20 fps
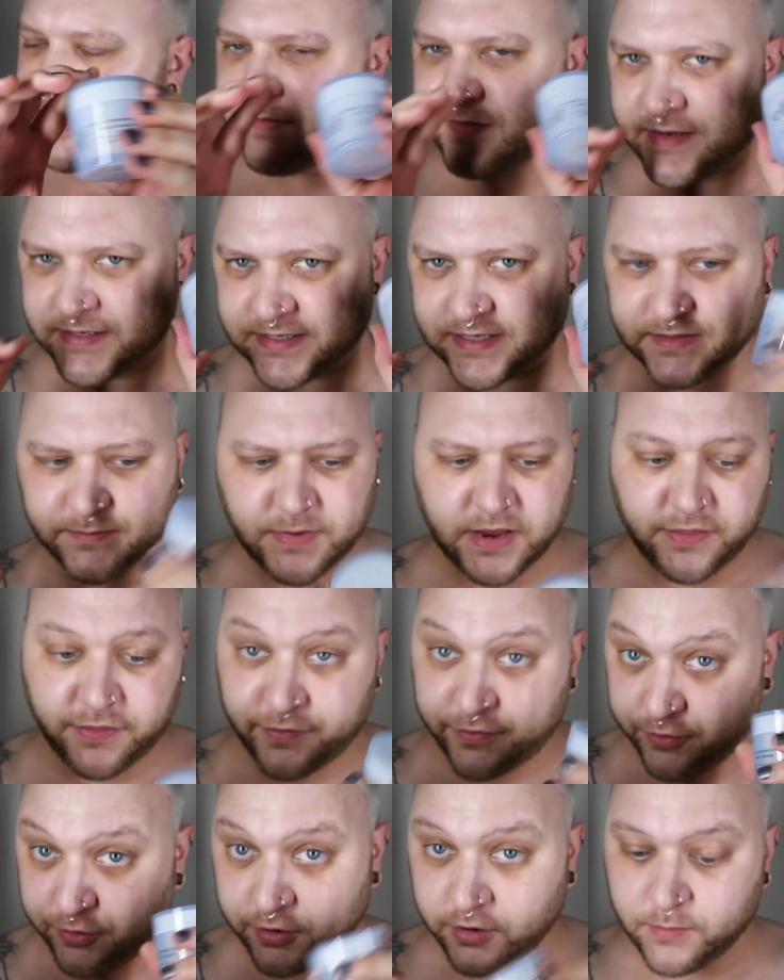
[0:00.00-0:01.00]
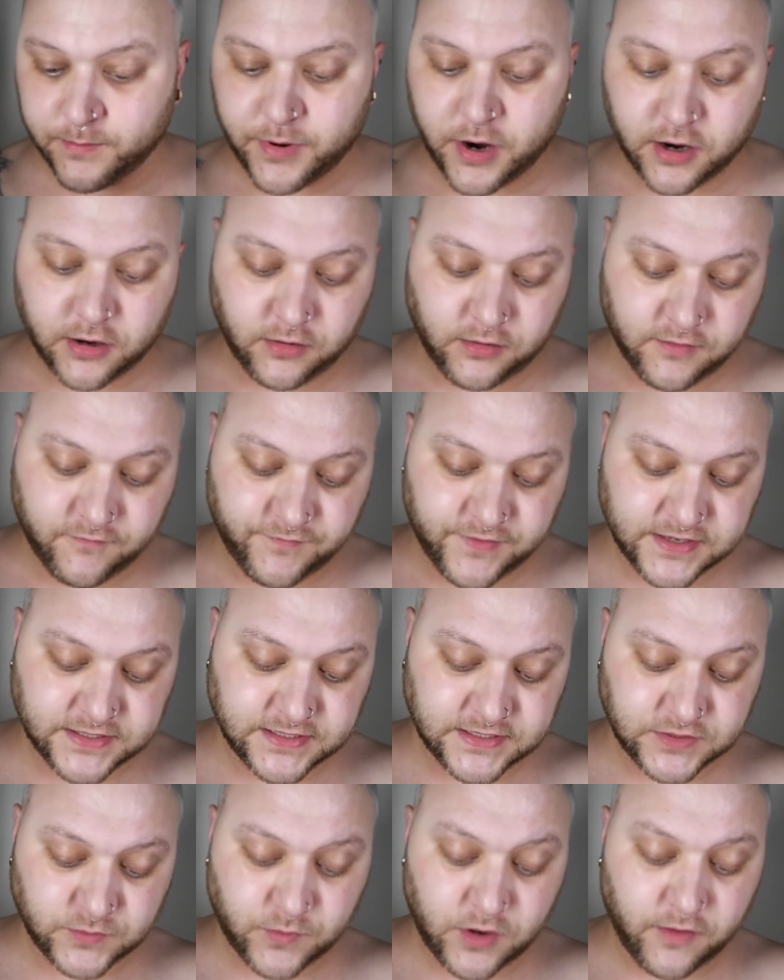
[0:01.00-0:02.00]
this is my 3rd bottle of this
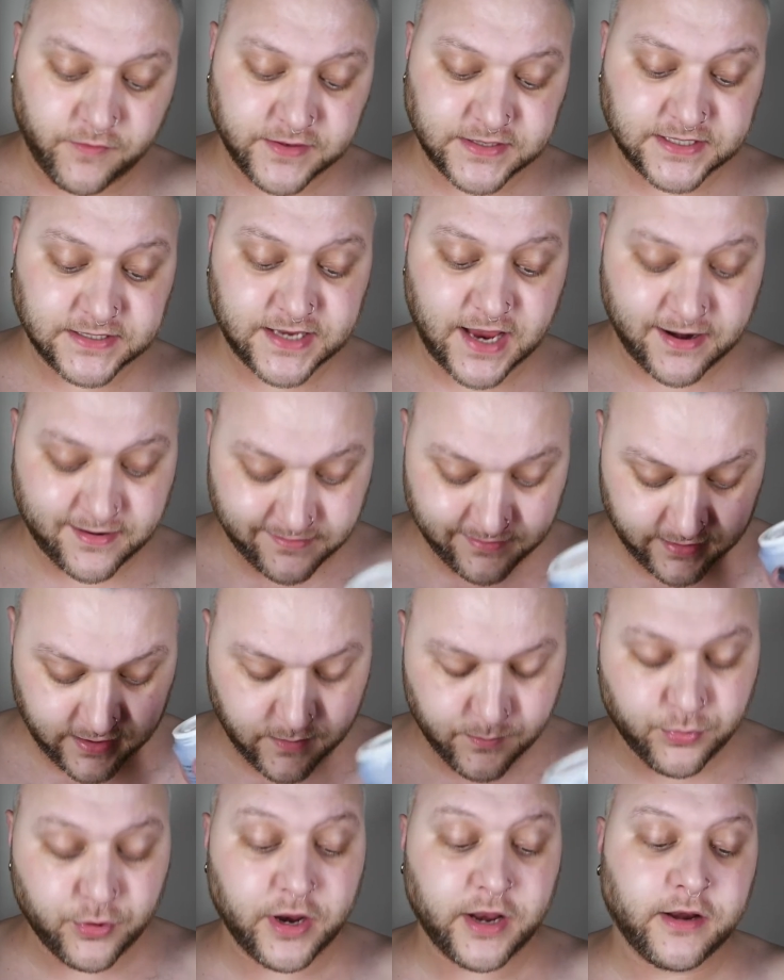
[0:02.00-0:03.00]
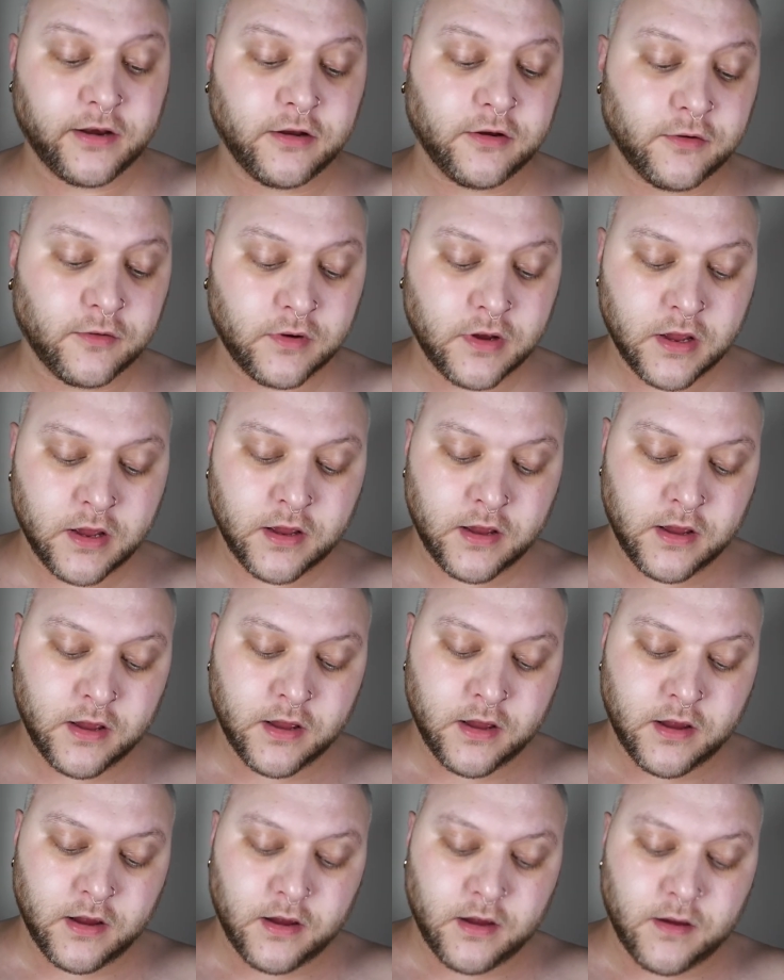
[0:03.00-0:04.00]
as well. This is actually a brand new
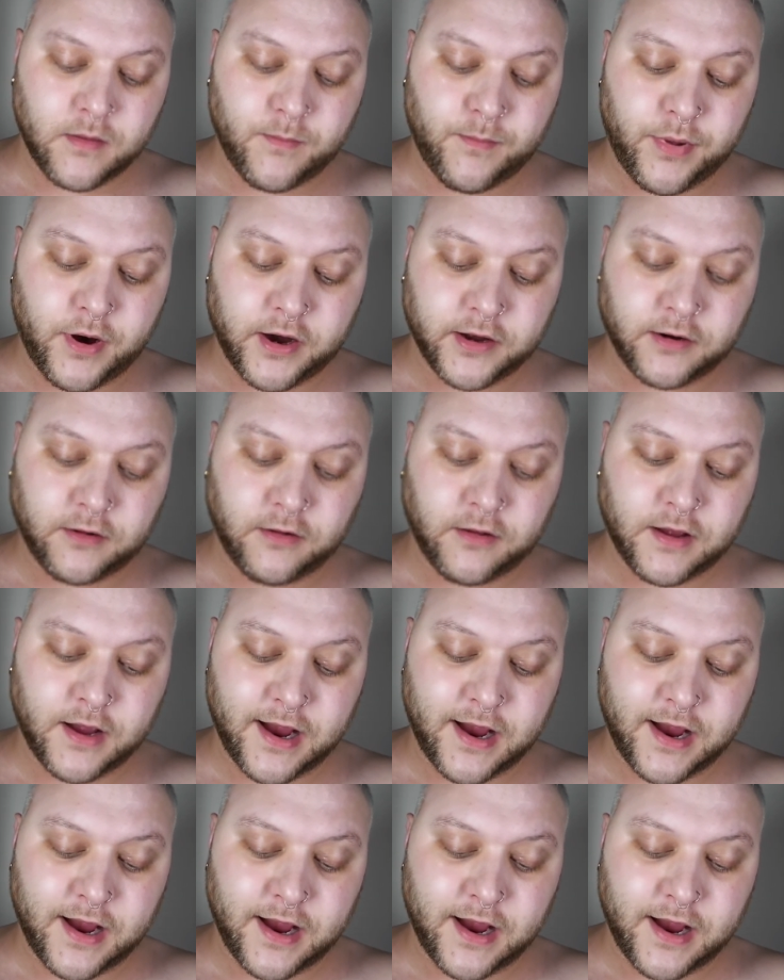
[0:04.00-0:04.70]
bottle.